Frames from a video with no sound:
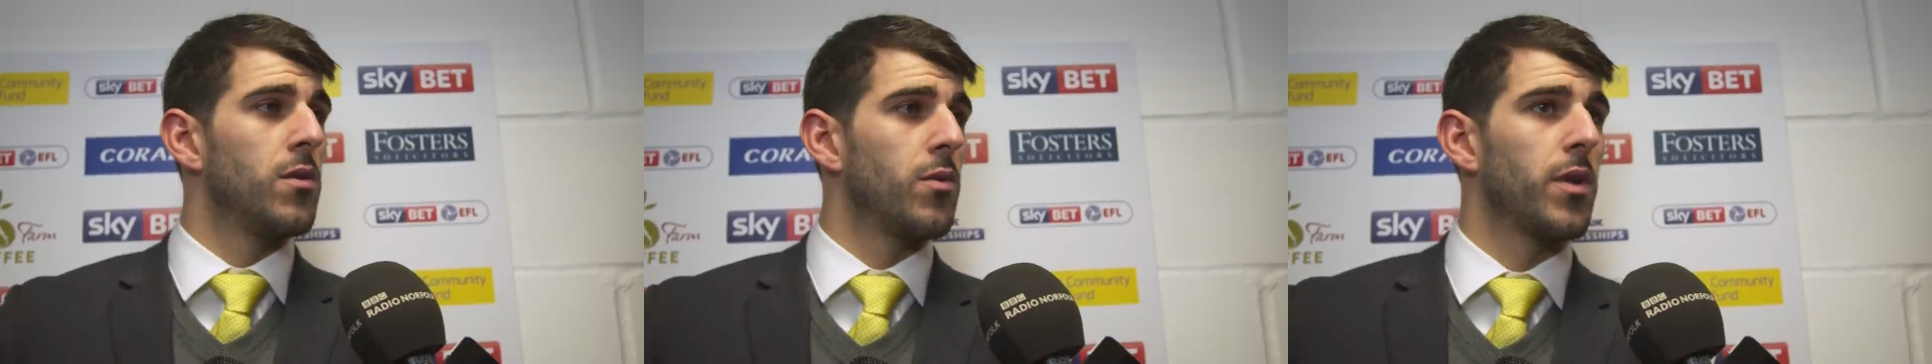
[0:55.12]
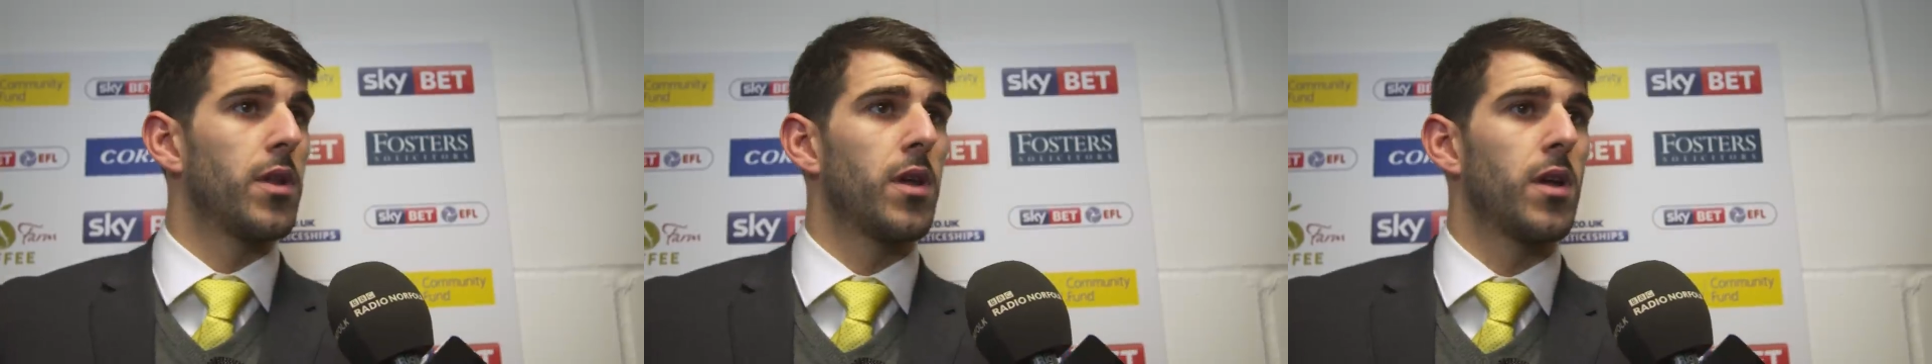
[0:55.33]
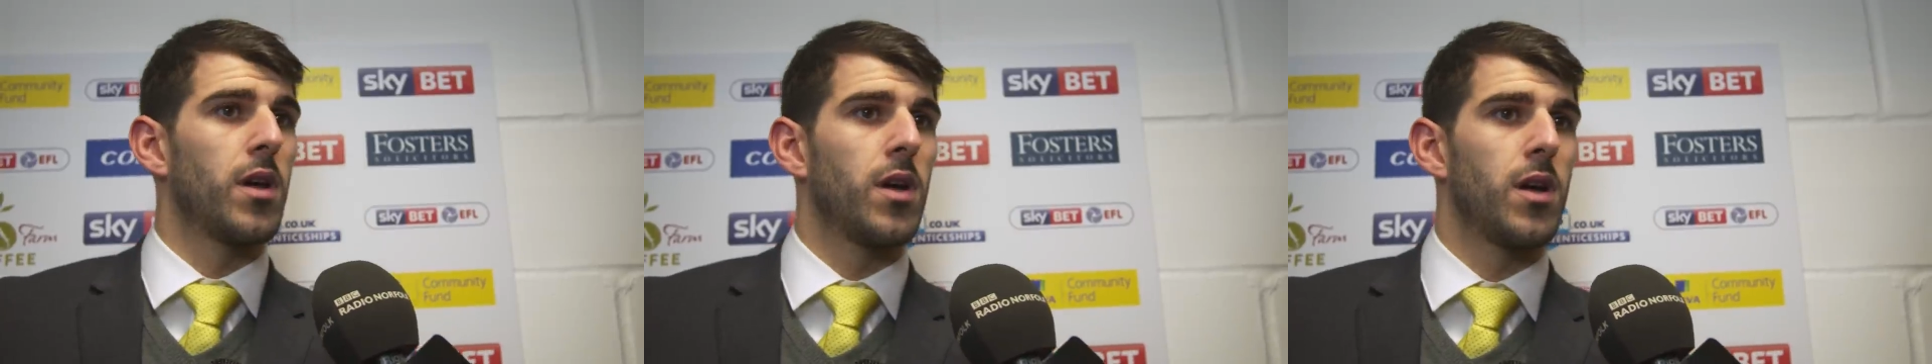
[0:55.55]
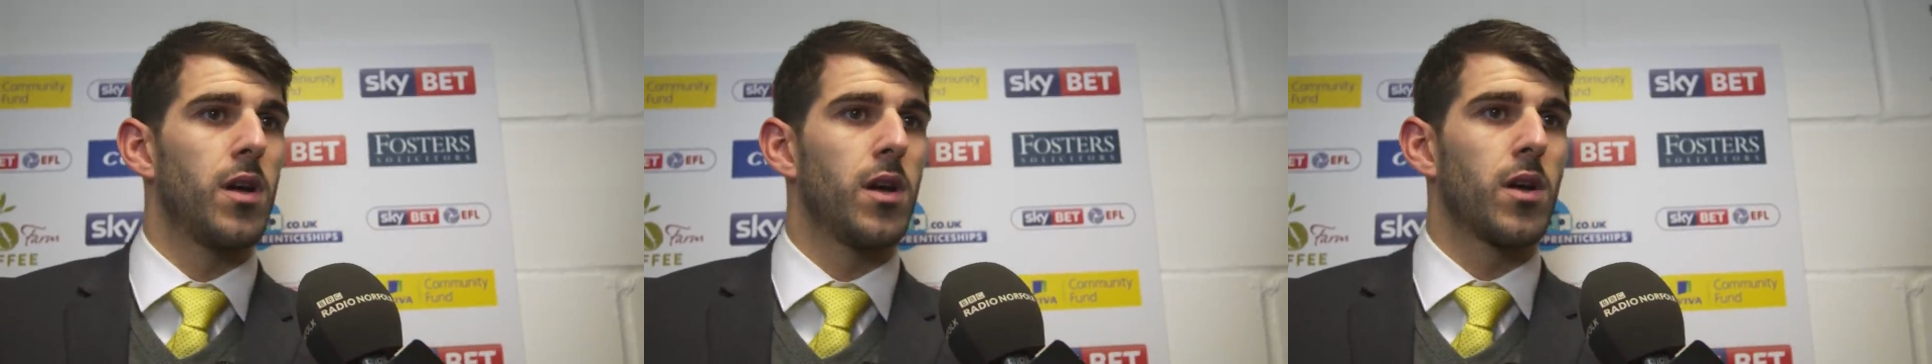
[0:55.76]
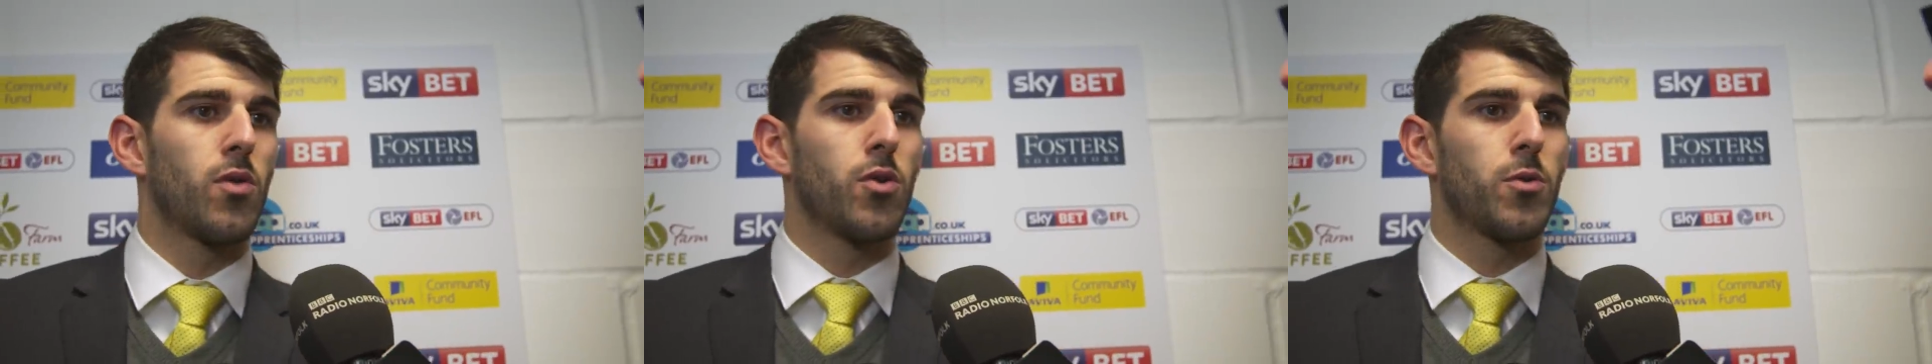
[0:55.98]
with
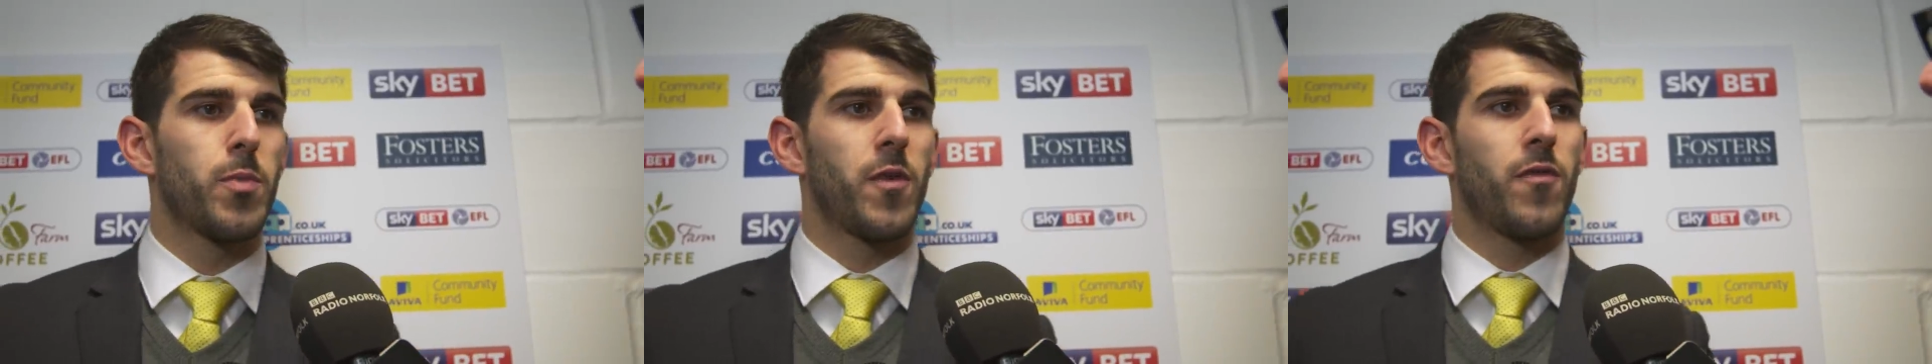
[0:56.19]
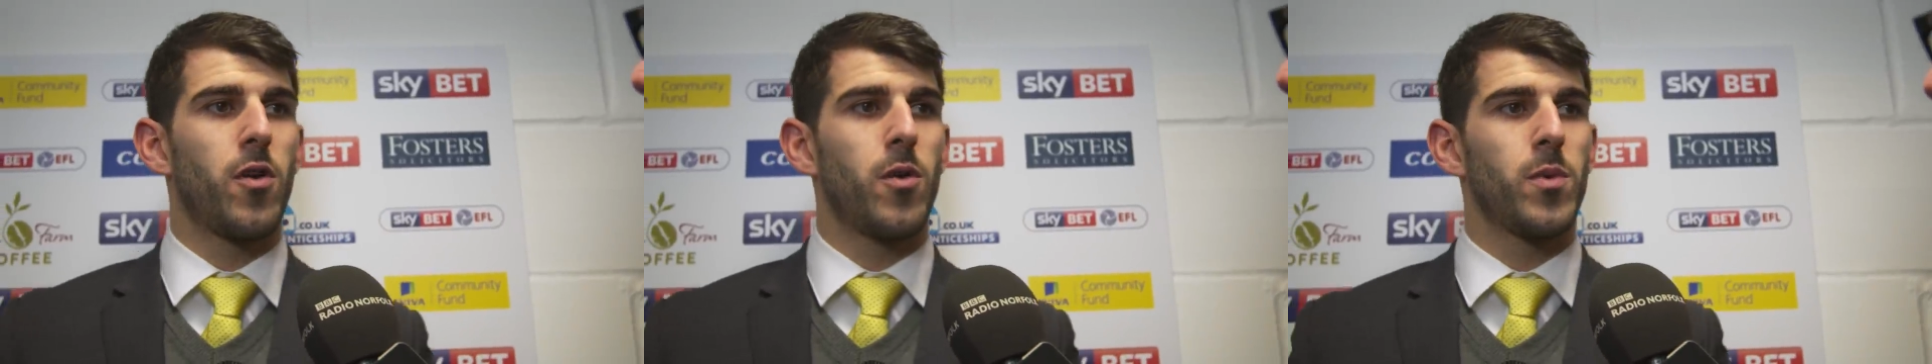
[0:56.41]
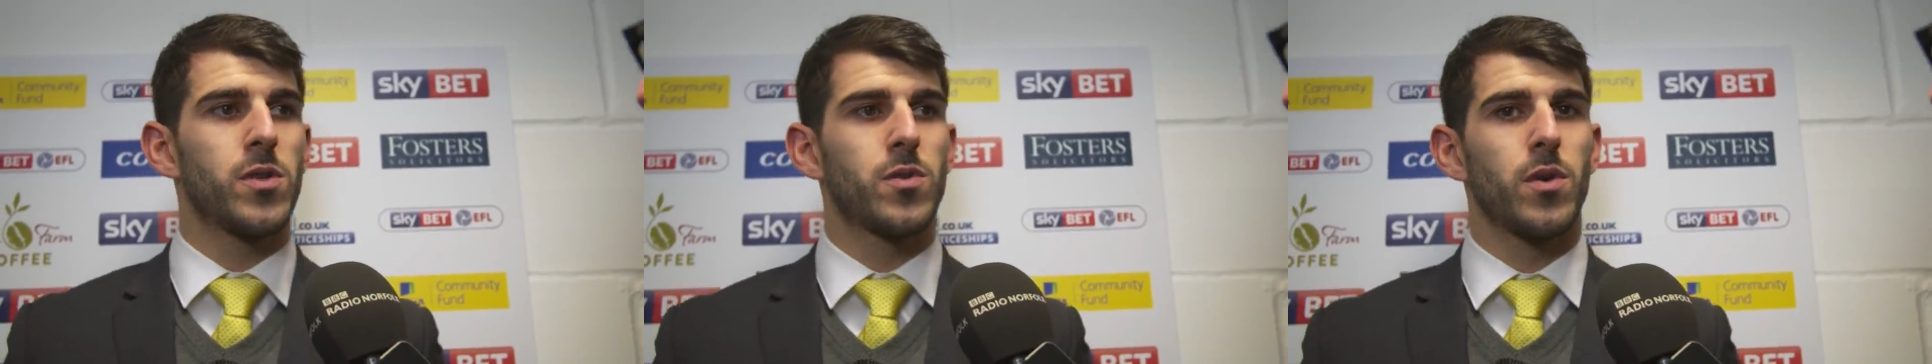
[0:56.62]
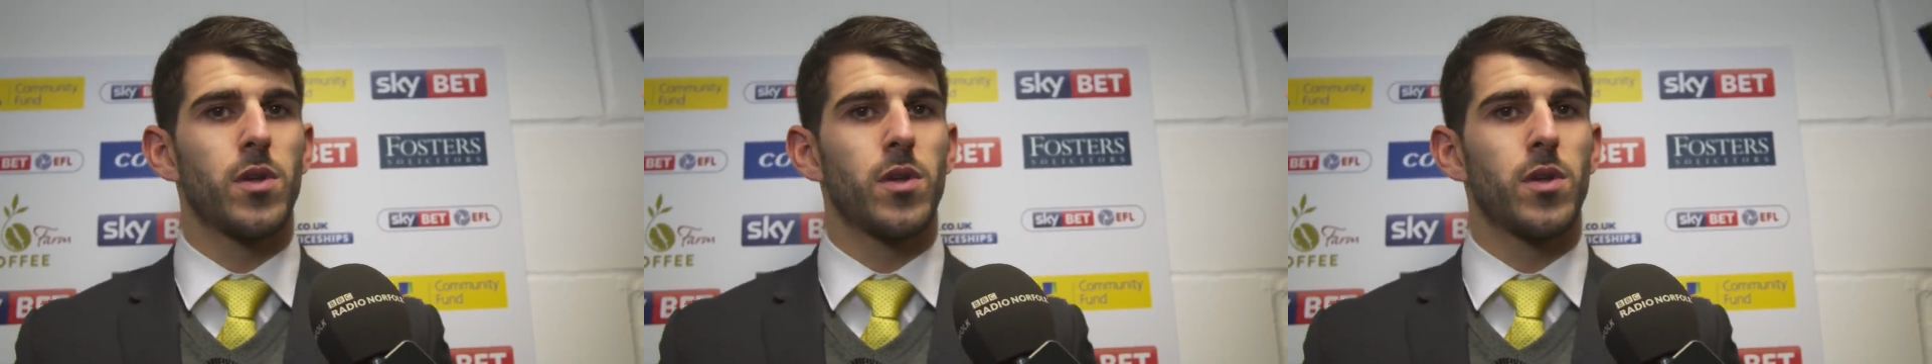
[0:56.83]
a, a good performance,